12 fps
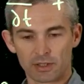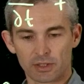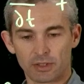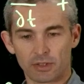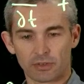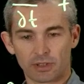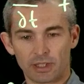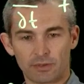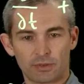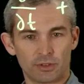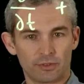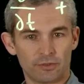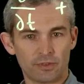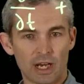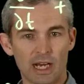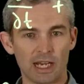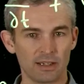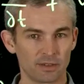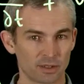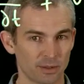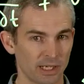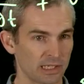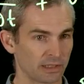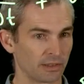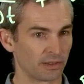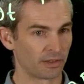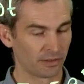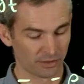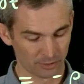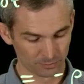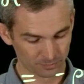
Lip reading: 2, 3, 4, 5 equations.